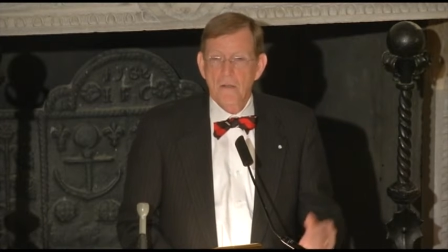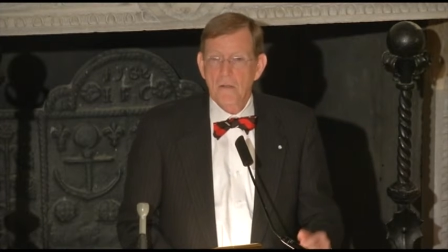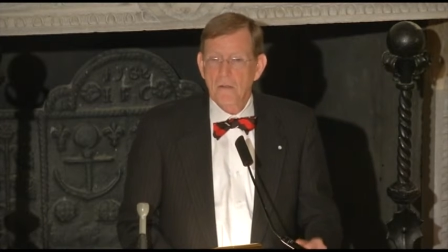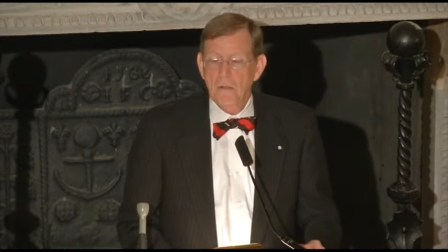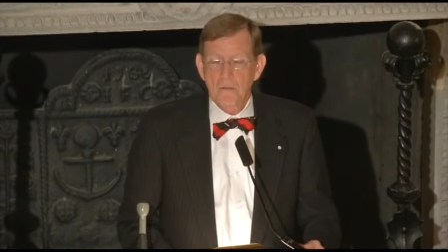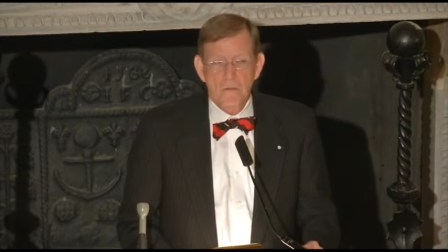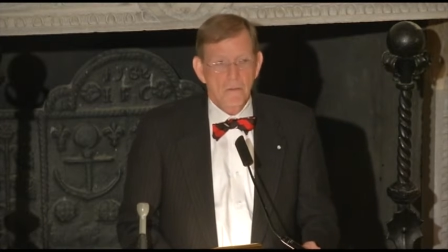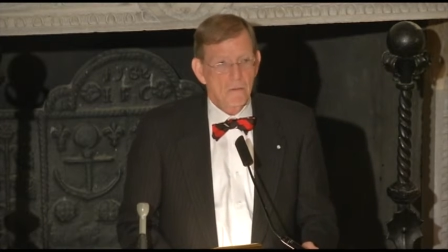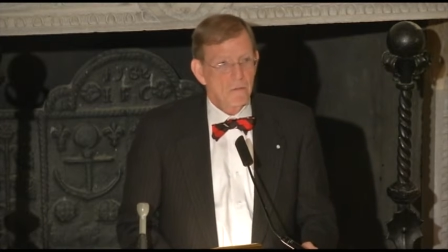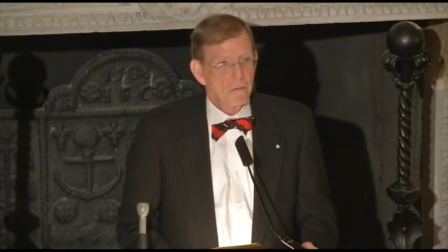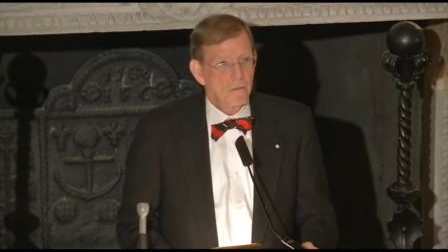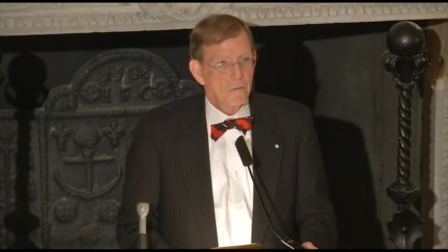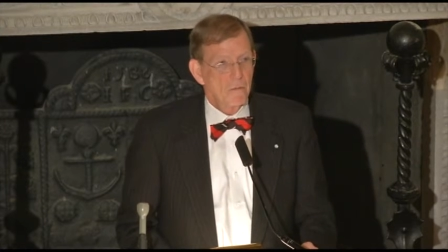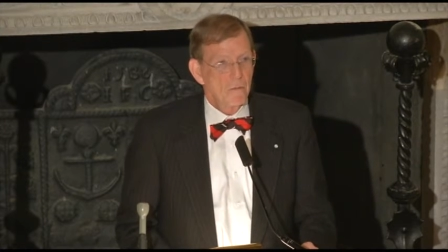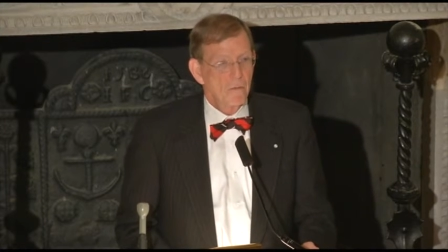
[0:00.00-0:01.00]
uh,
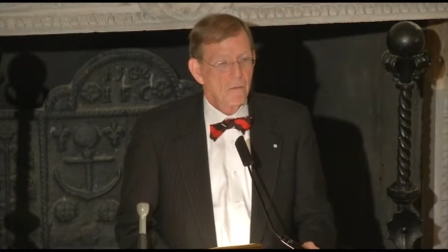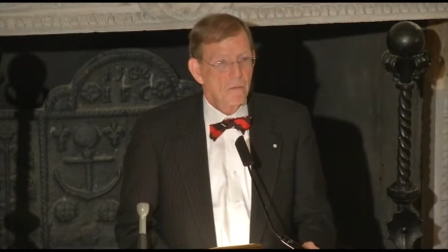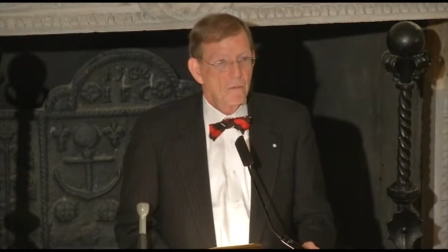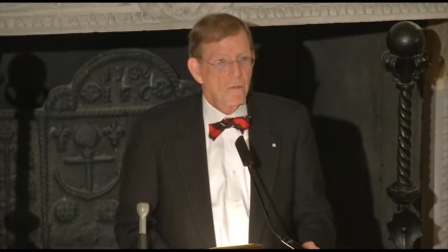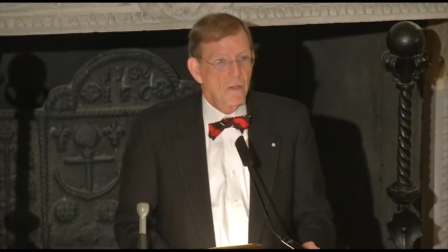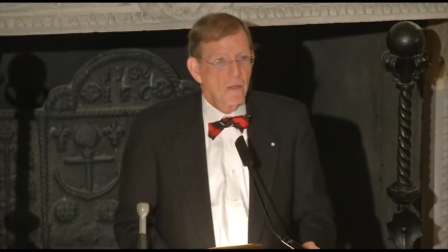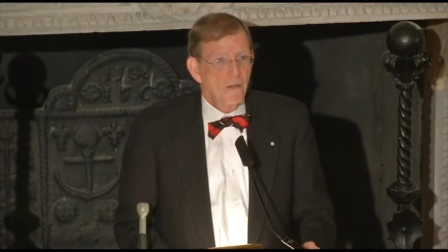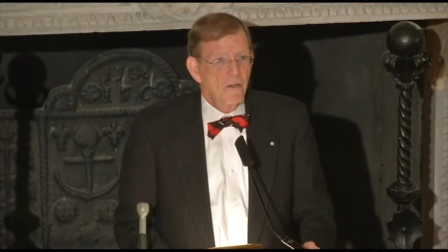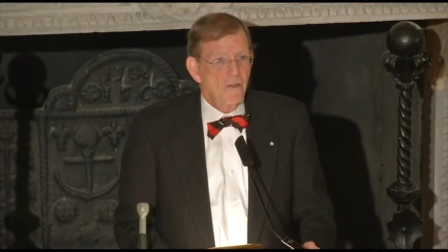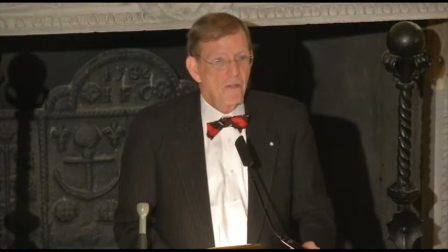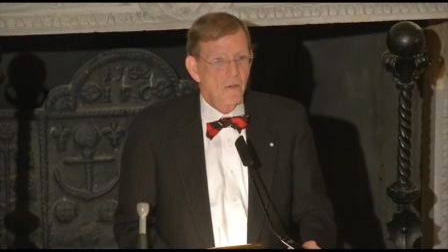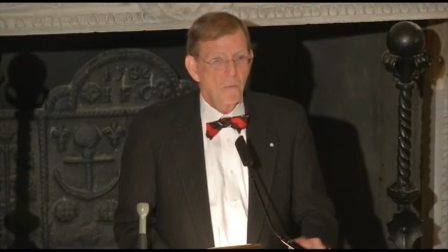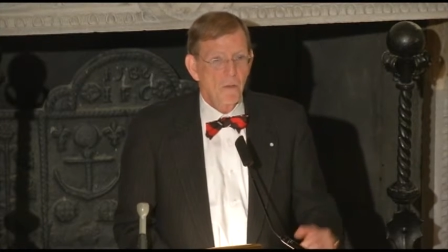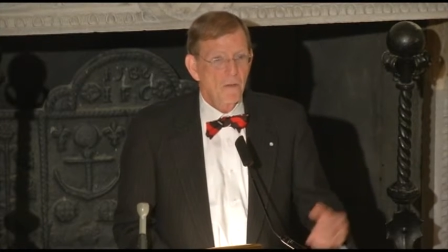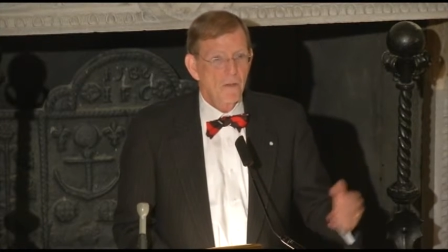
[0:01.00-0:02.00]
English
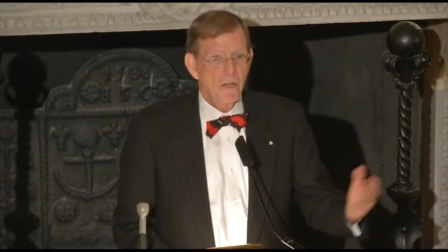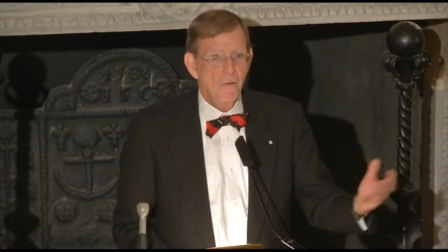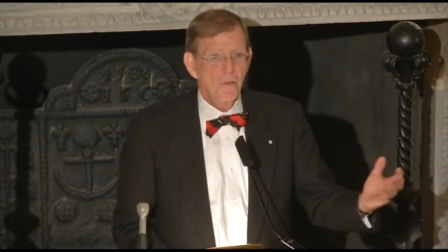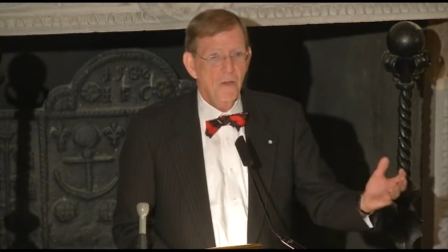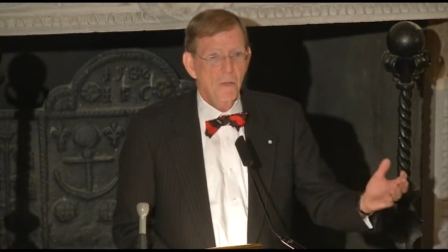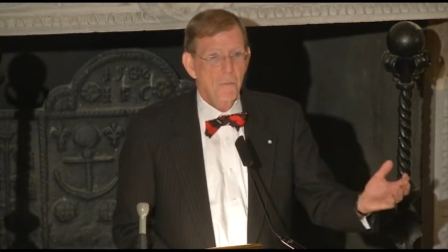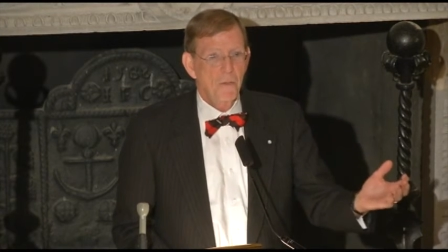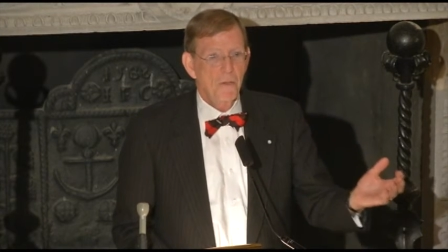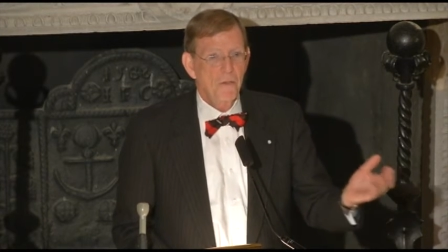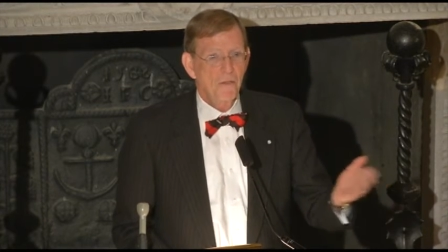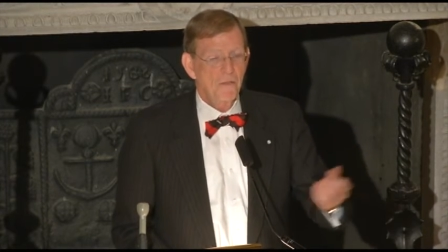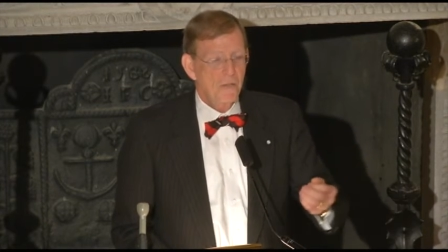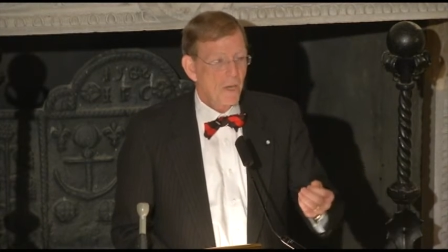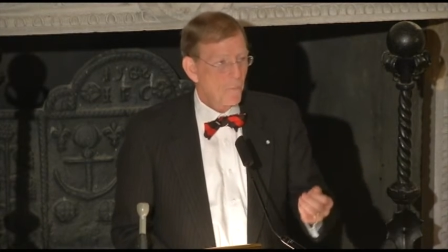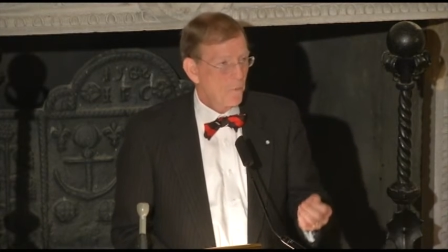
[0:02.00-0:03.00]
said, well, it was like putting a
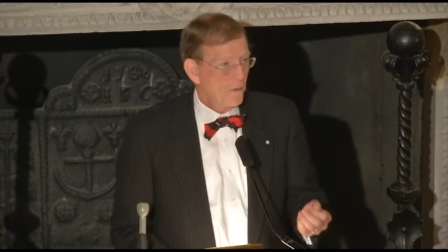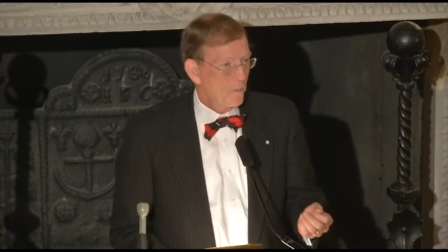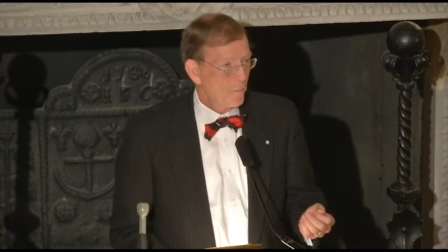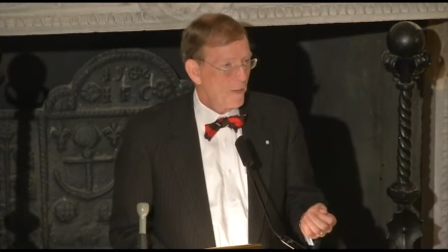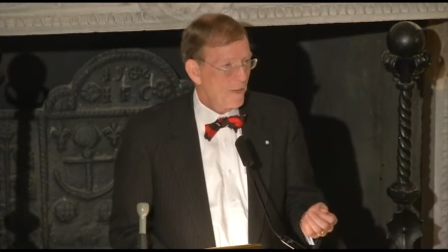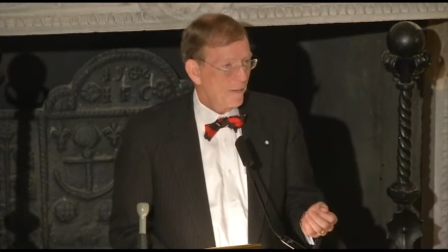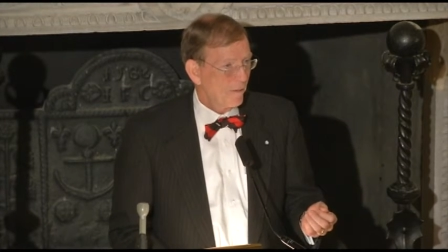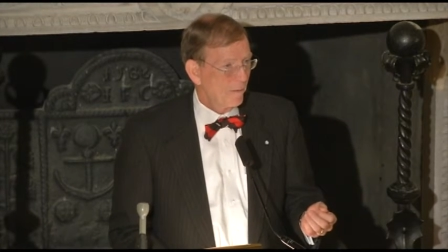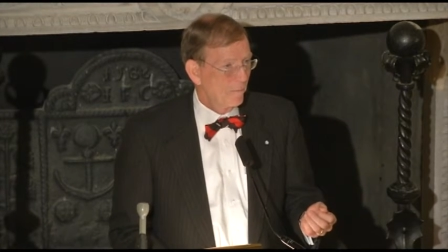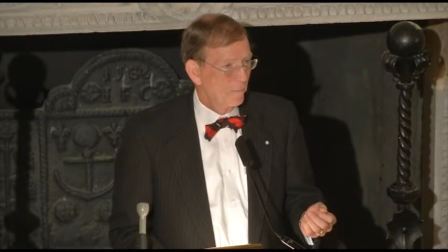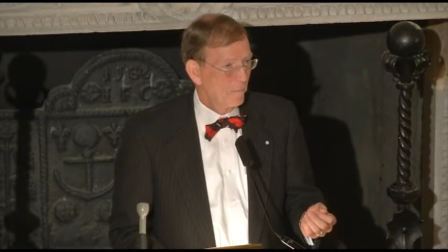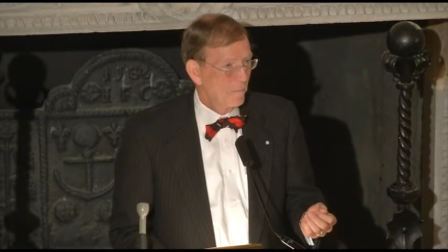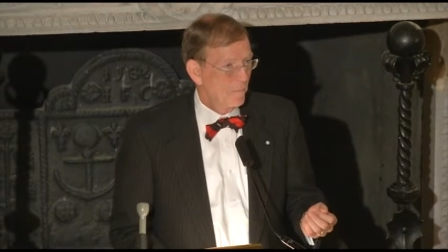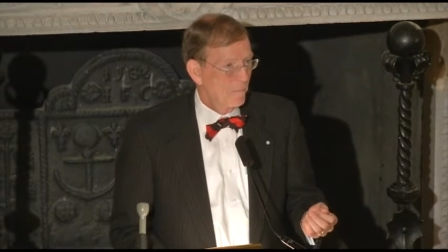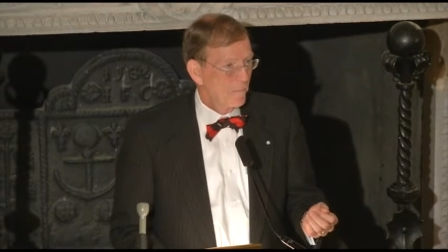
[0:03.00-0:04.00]
stopper in a bottle.
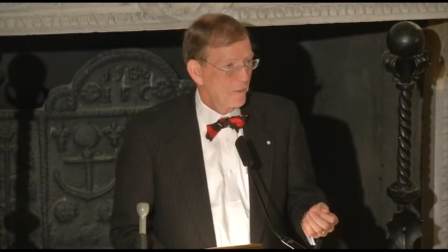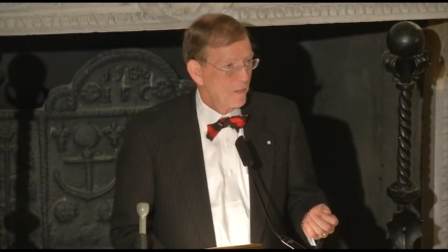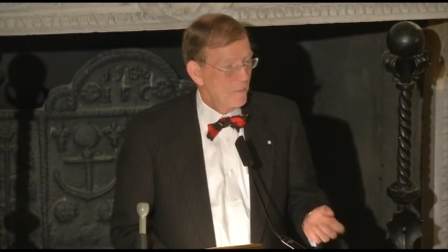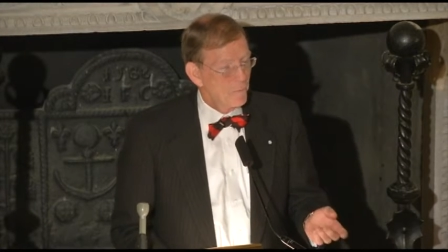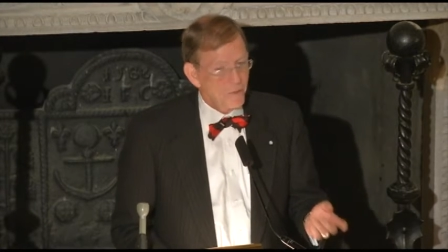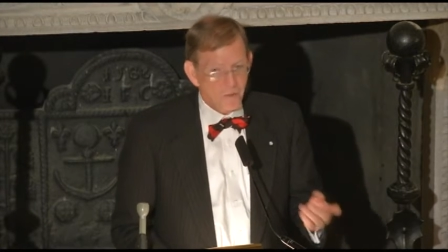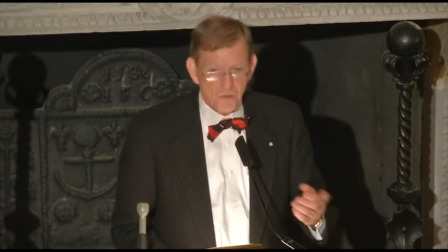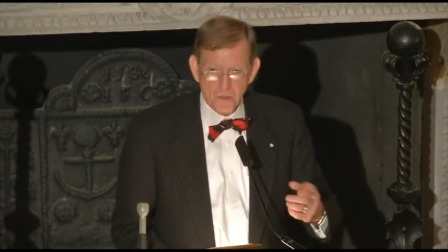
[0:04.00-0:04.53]
Because